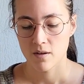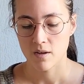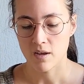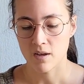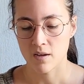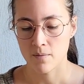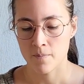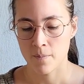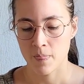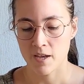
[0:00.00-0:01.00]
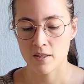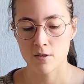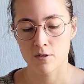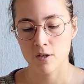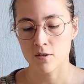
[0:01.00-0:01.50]
And in the
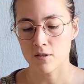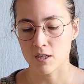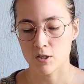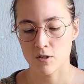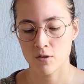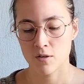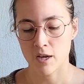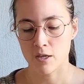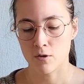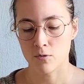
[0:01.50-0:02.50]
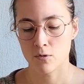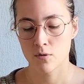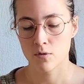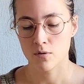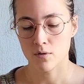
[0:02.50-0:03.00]
second section, I
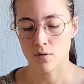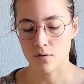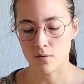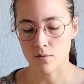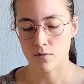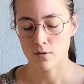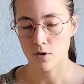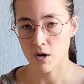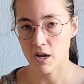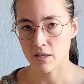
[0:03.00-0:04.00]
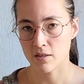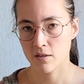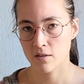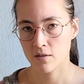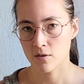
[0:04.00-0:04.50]
used the Sock Light
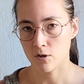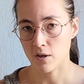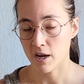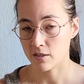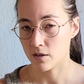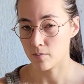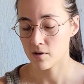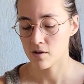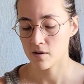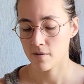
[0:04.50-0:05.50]
held double,